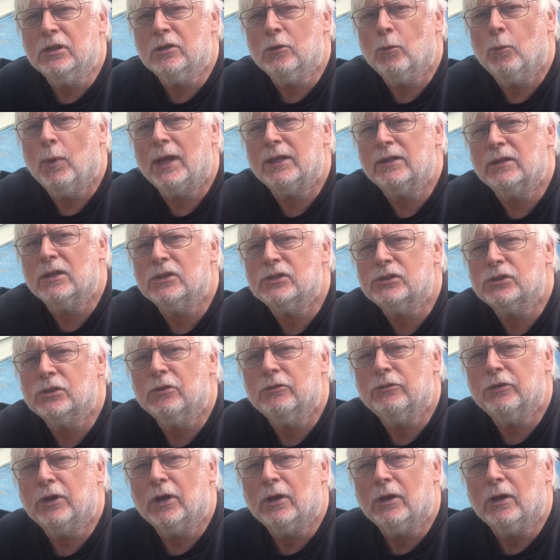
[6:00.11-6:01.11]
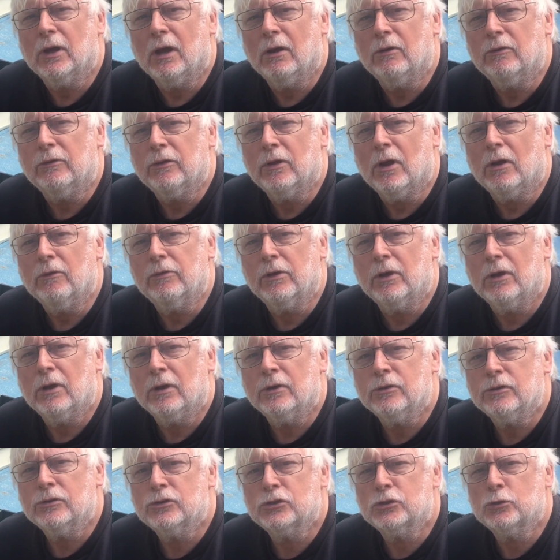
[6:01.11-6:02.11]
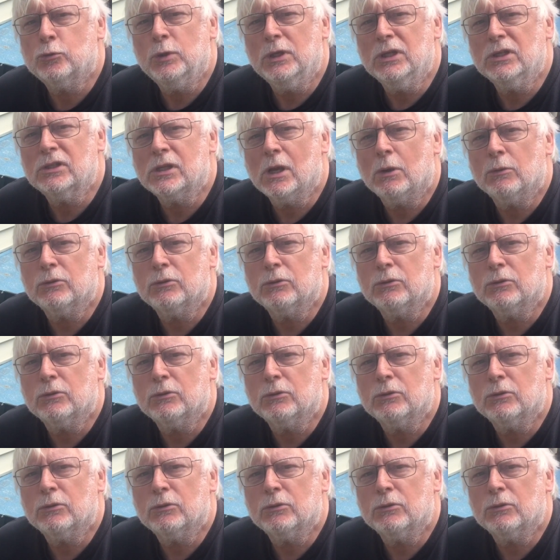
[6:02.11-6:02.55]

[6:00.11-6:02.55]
the wetness of a squeezed